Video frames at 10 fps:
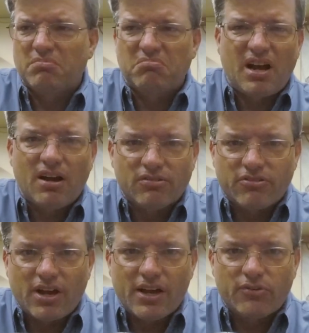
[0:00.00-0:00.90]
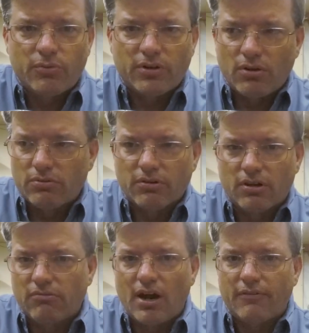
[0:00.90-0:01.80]
iron sights with an older
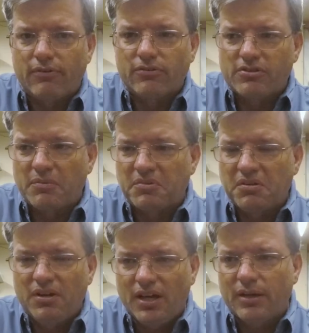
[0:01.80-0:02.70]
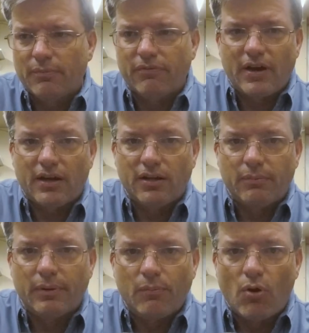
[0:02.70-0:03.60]
rifle or something, it can provide a little
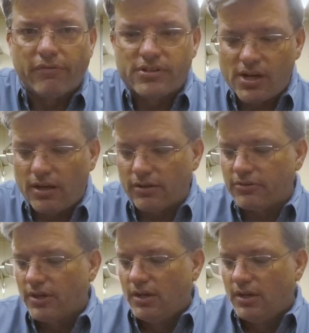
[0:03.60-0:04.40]
bit more of a challenge.